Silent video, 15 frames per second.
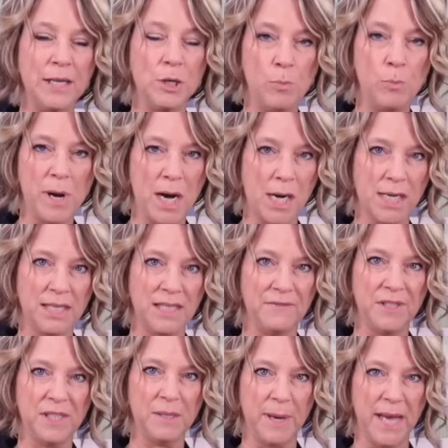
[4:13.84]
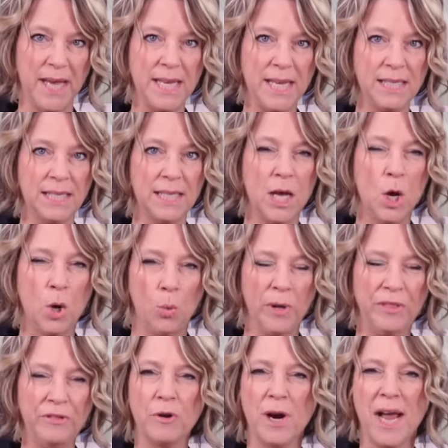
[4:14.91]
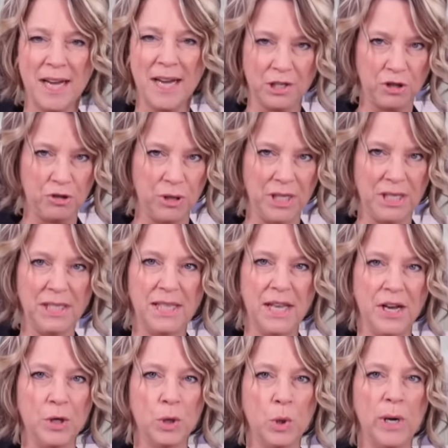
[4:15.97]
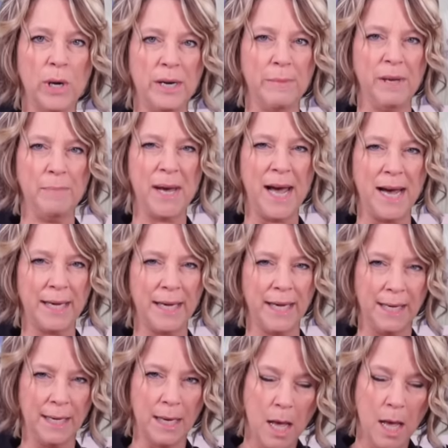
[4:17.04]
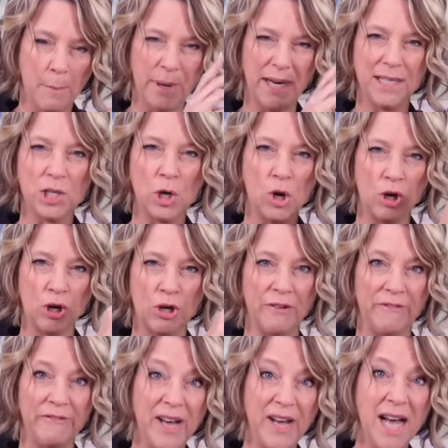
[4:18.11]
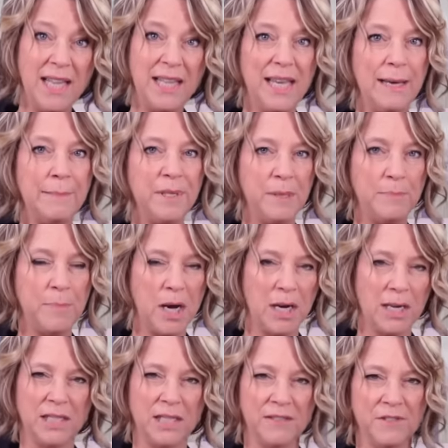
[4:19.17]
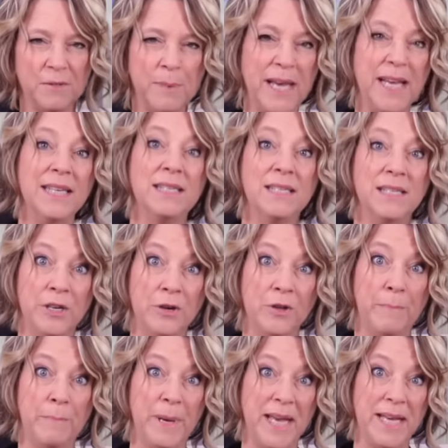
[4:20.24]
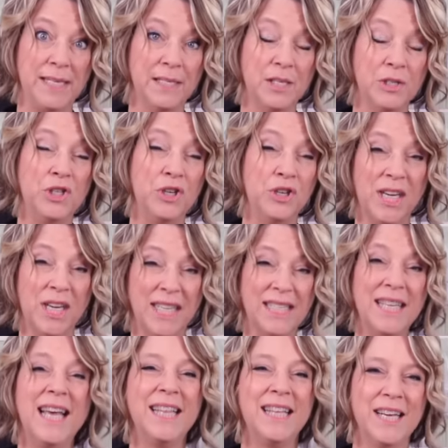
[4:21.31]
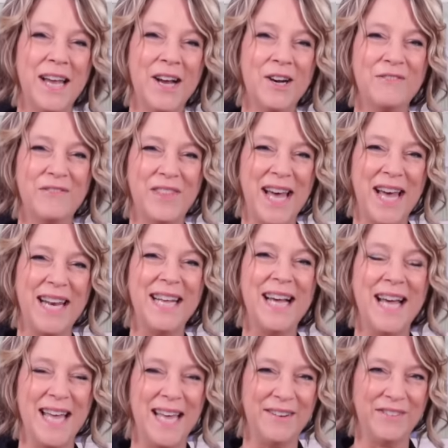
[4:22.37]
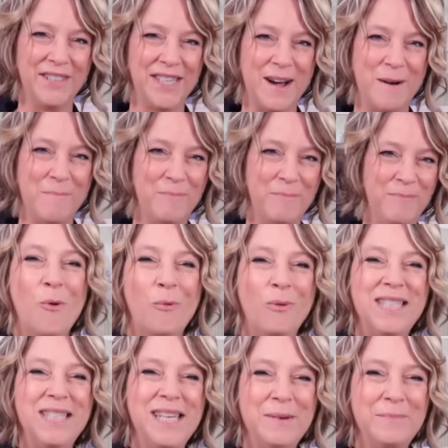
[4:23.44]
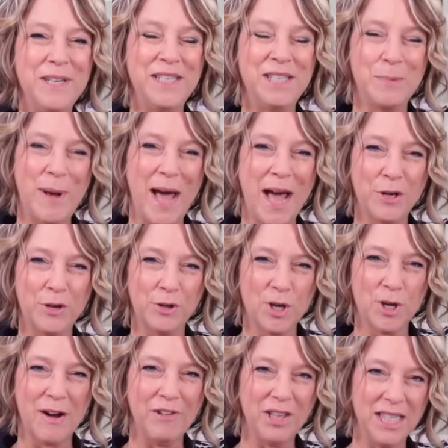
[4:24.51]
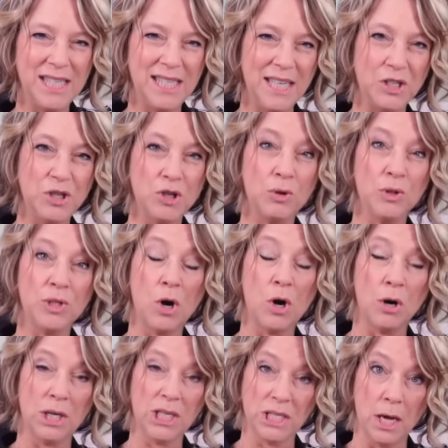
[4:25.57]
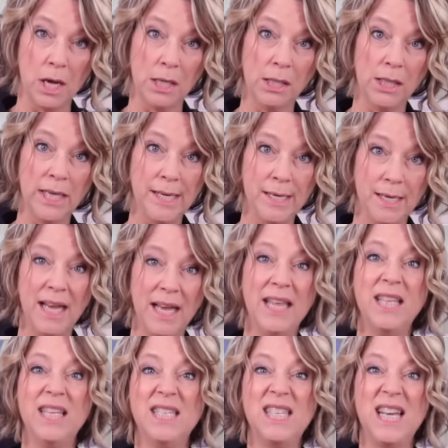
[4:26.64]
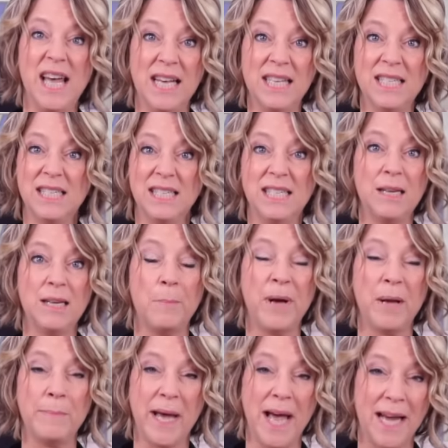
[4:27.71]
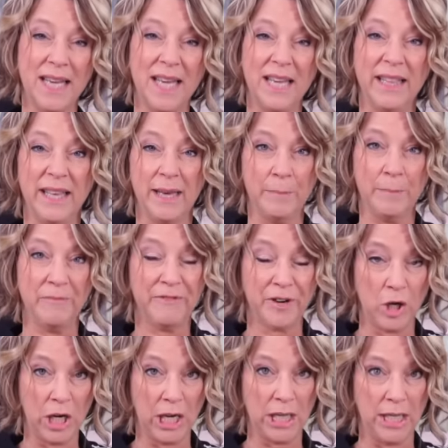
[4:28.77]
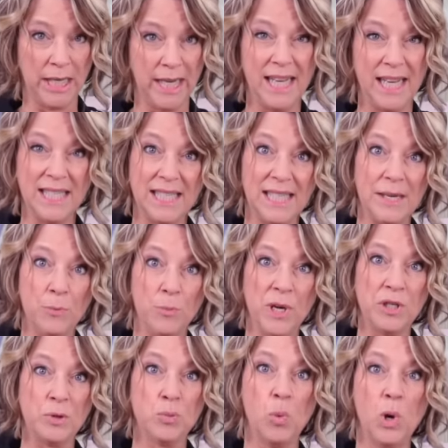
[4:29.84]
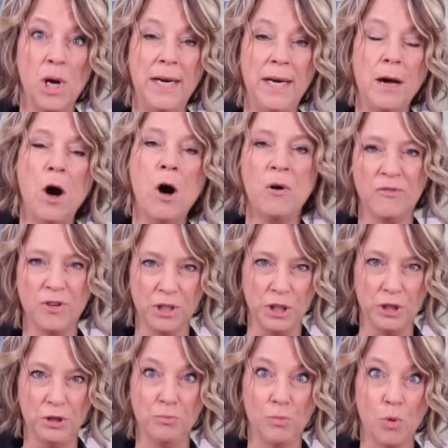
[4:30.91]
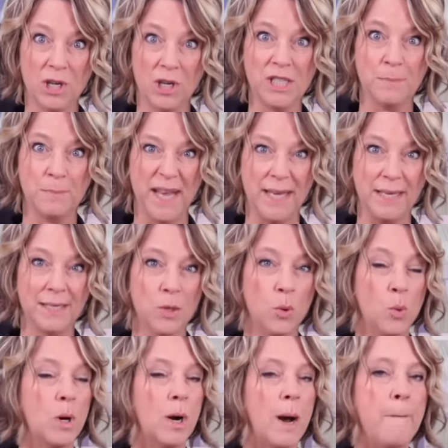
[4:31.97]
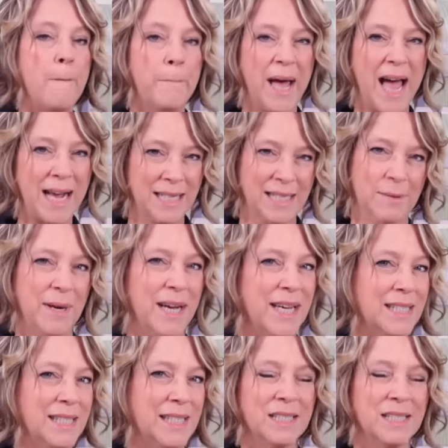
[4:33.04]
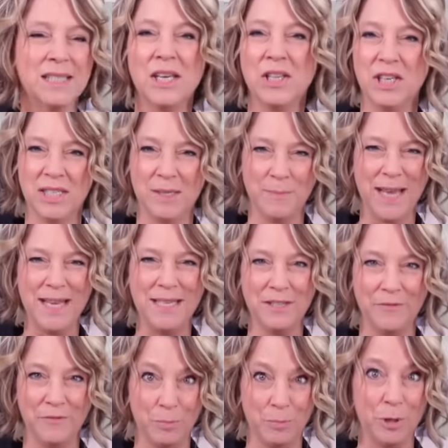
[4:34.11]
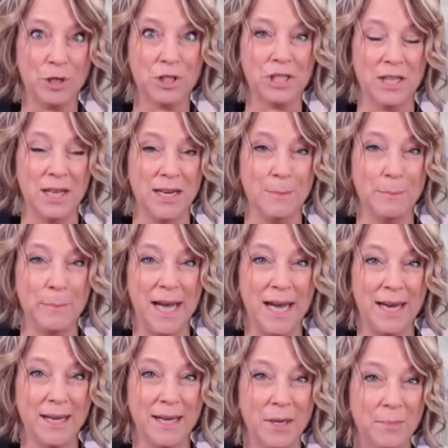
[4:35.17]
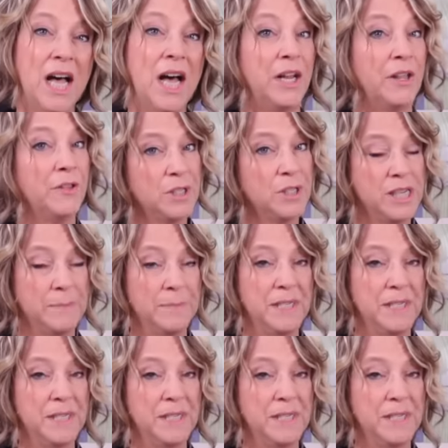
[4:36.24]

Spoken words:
little pockets of space with your extras that you're going to be packing. But it's harder to find the empty pockets of space near the base. So you're going to take care of that ahead of time. One tip is to pack your travel essentials horizontally and then test it by packing them vertically and see which one offers you more space or maximizes the space of your personal item bag. Another tip